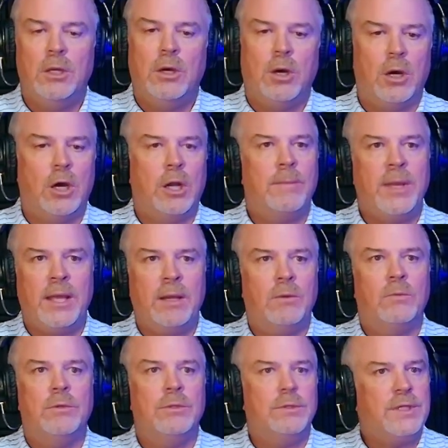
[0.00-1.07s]
automate
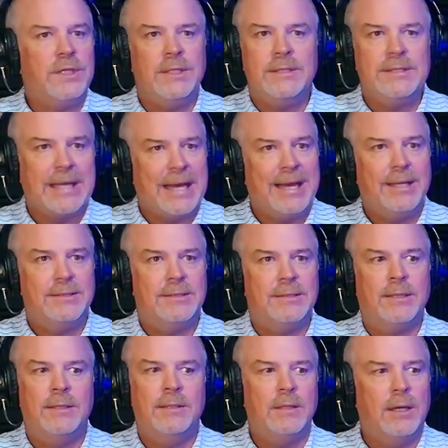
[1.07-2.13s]
routine tasks.